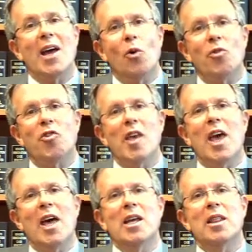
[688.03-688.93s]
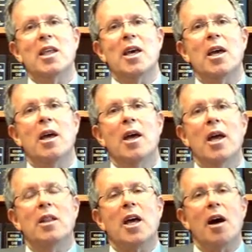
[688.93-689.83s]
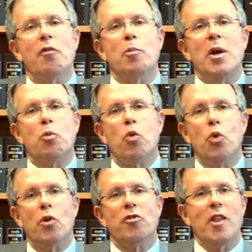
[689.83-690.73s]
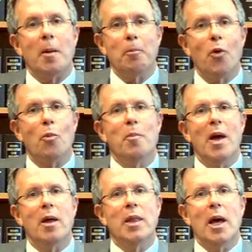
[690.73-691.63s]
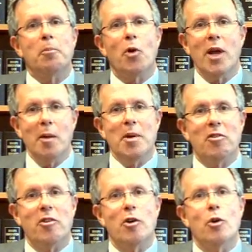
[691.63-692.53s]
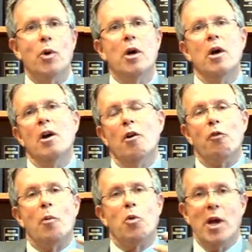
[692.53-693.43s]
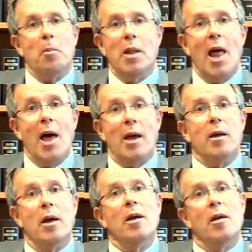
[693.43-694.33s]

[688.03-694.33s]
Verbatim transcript: I don't see anything in the government rules that permit, that prohibits you from reapplying.